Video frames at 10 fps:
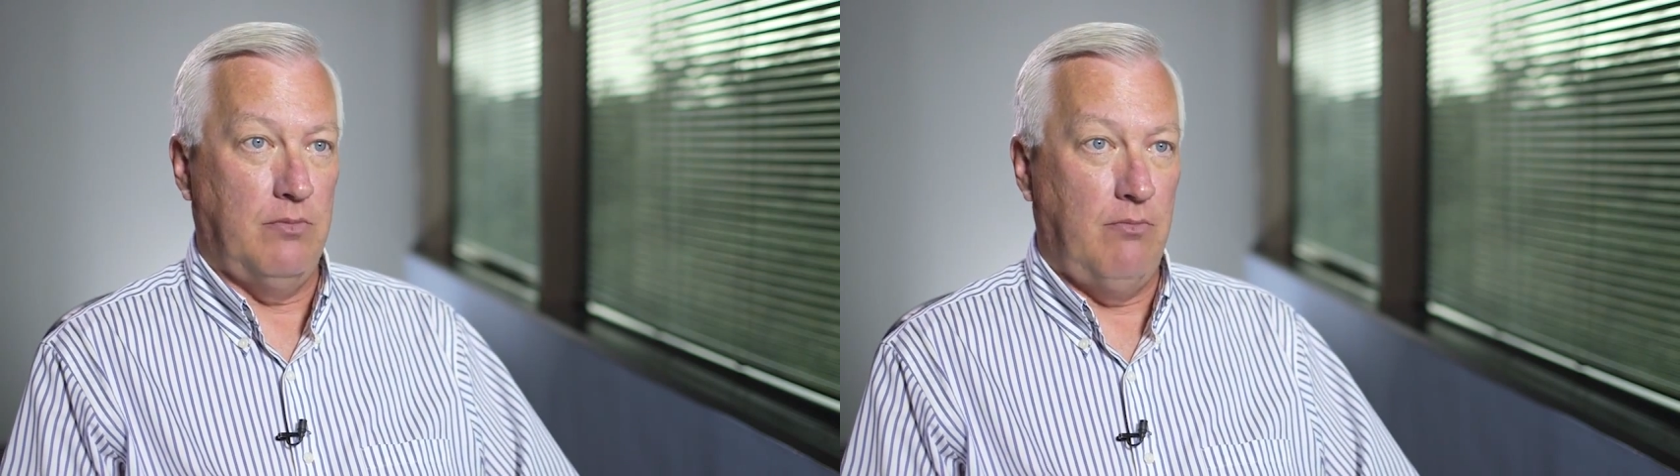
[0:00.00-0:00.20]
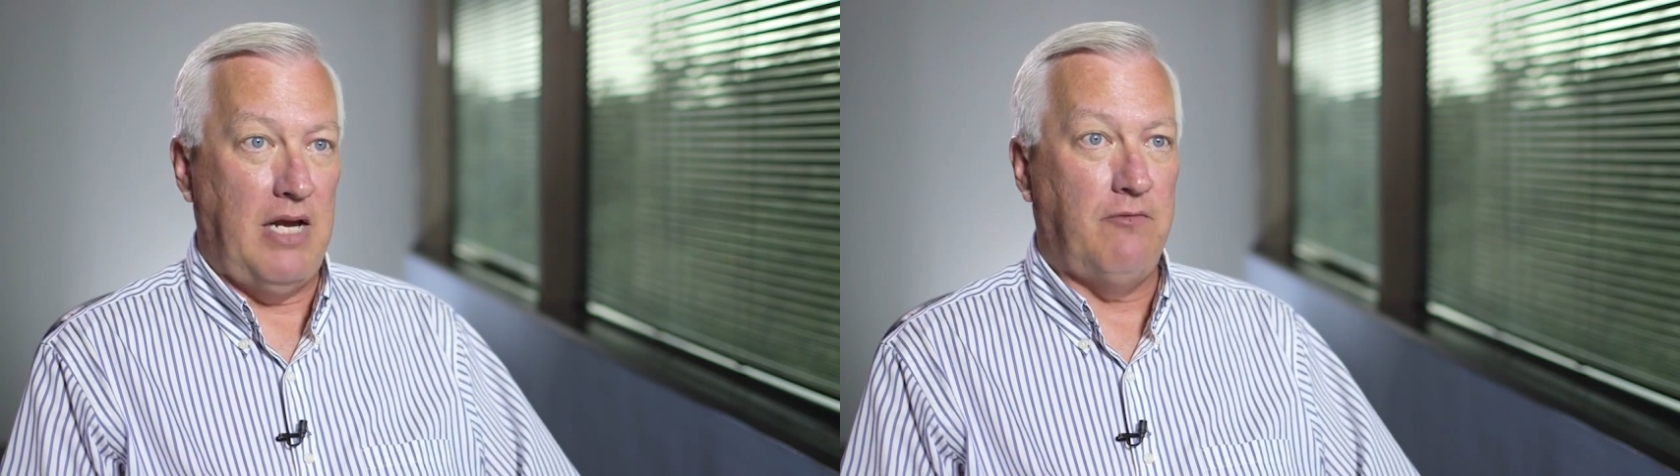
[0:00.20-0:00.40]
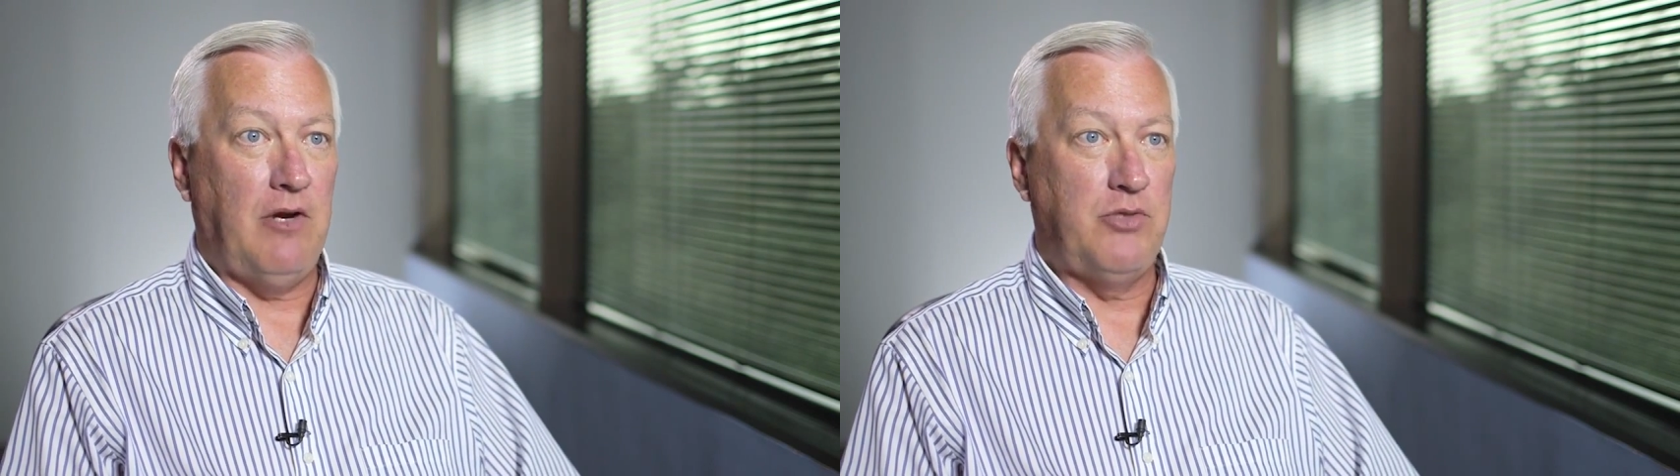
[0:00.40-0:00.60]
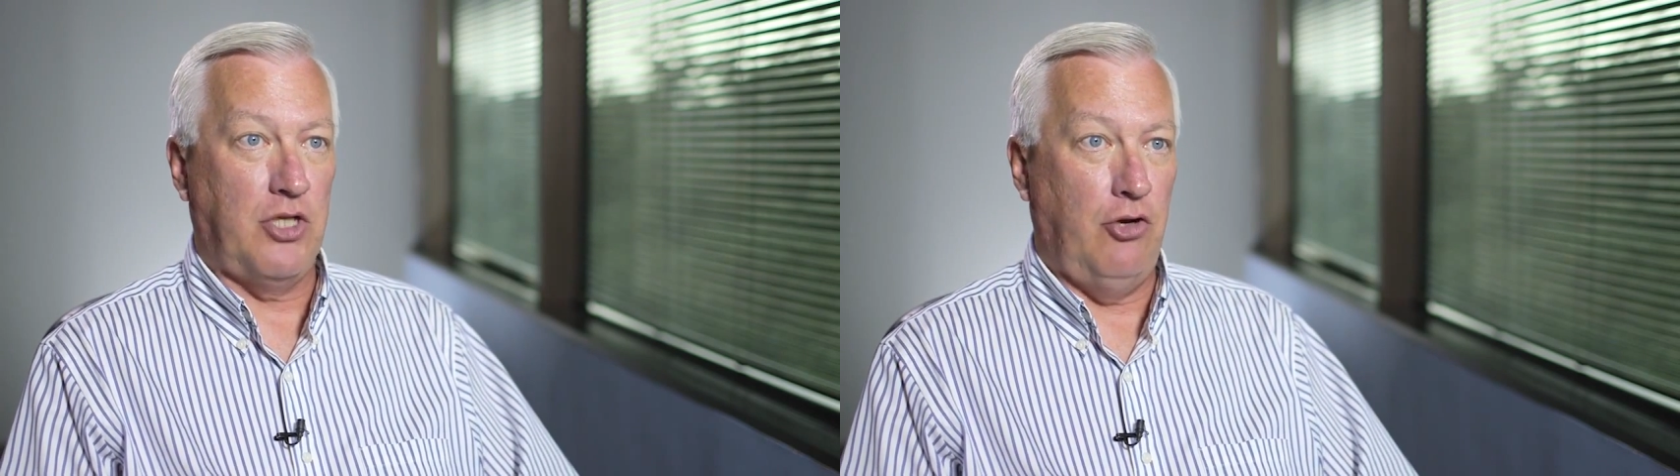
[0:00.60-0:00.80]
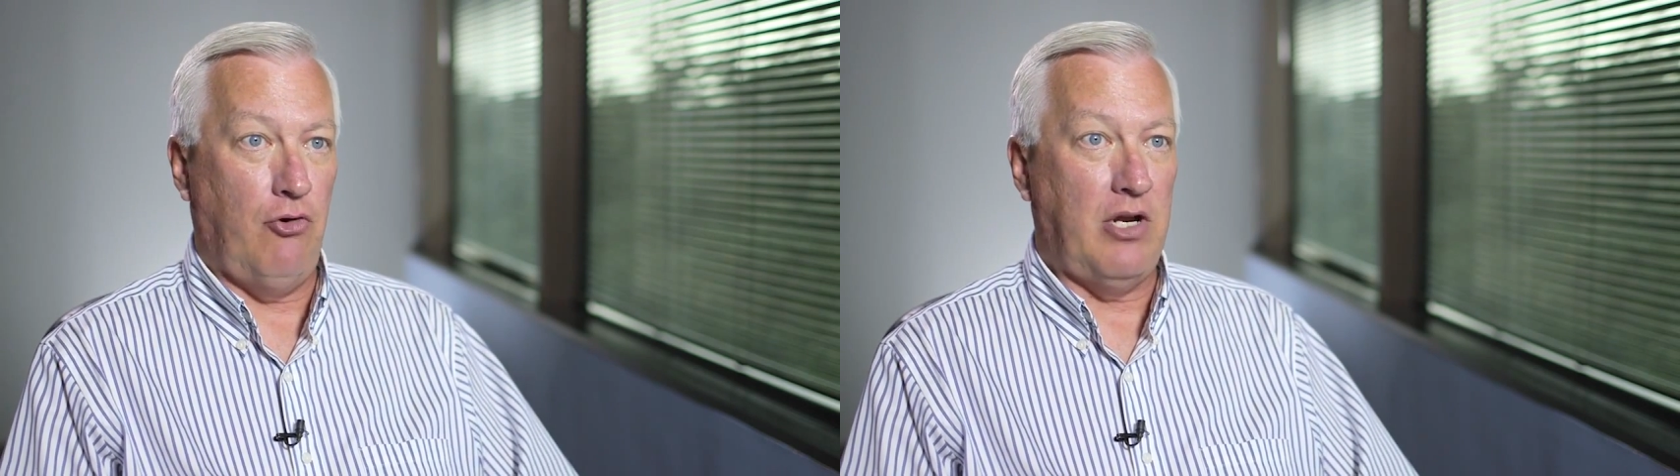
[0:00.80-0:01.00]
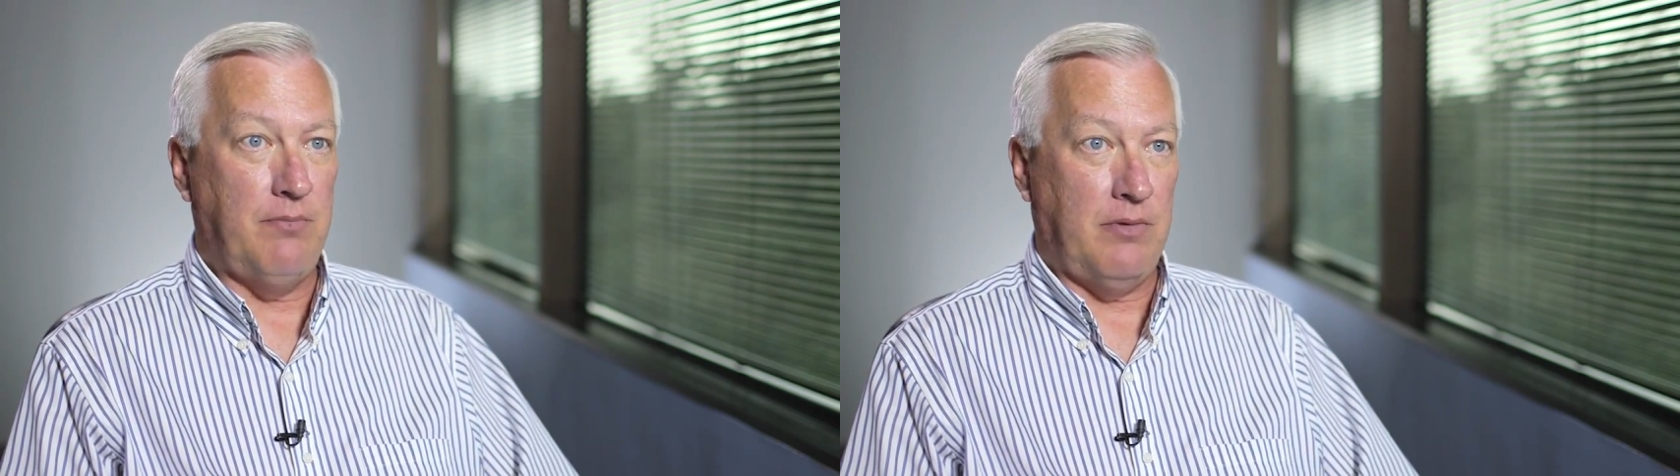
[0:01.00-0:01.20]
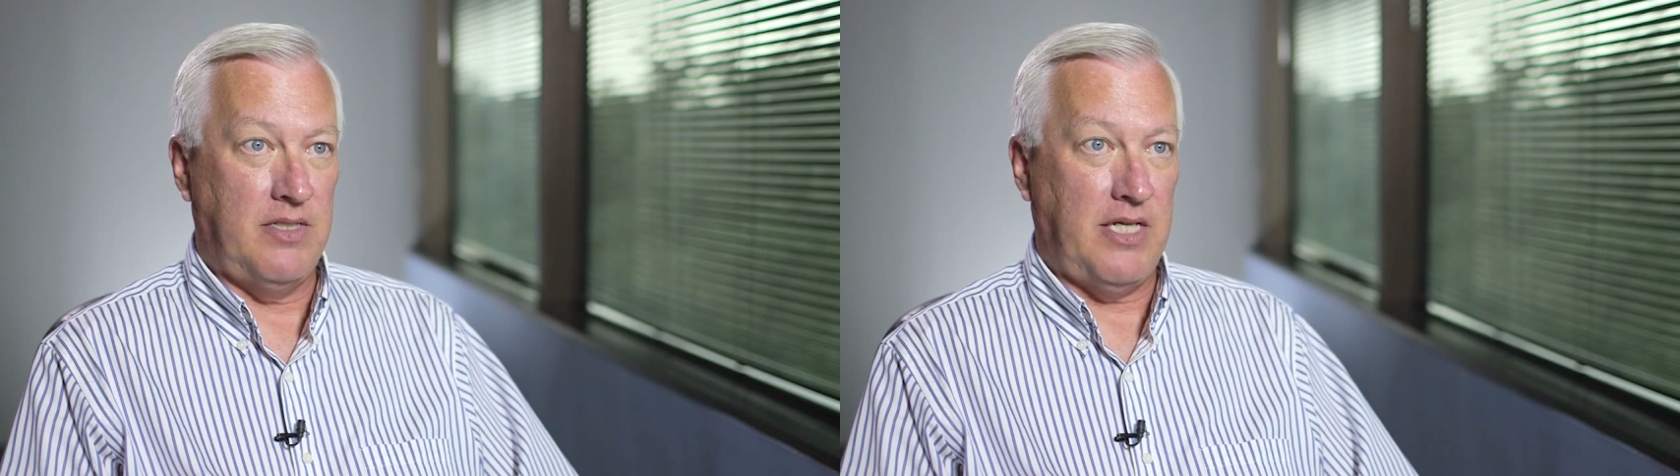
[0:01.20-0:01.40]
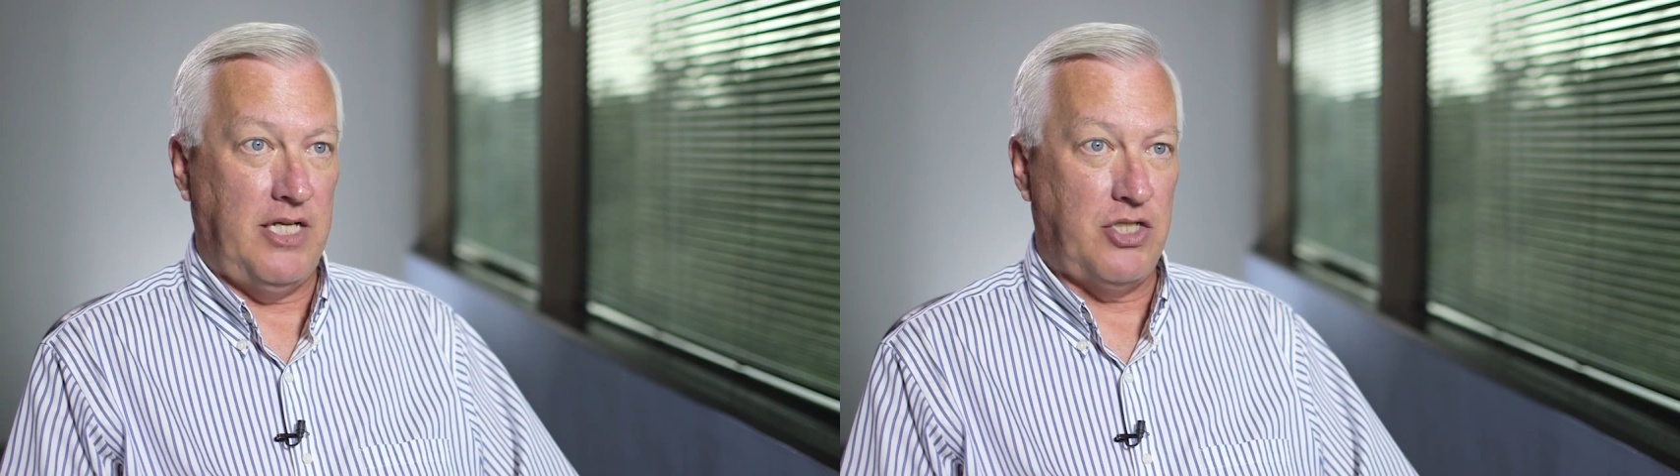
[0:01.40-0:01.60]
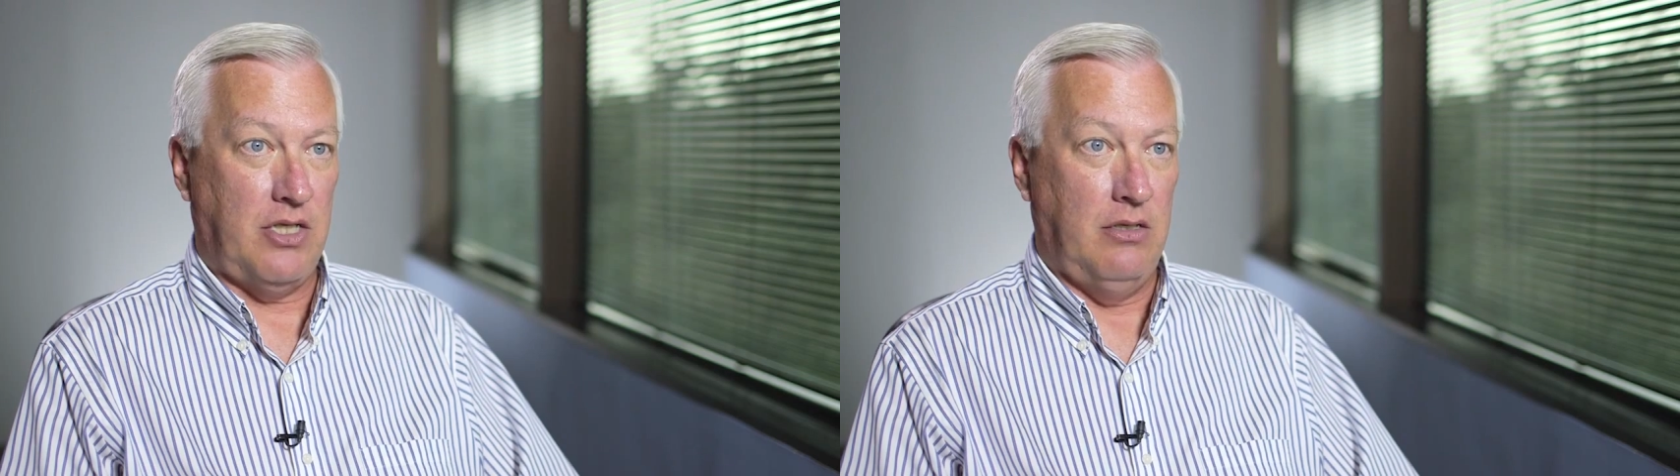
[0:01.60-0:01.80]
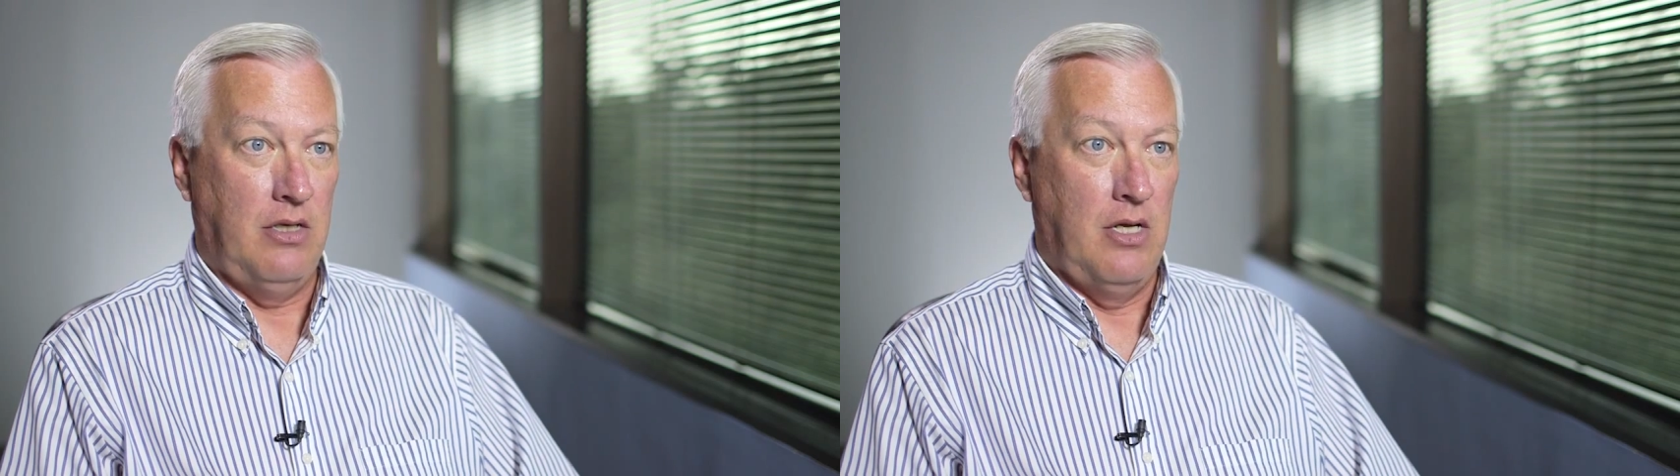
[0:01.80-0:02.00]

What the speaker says: mainframe security implementation.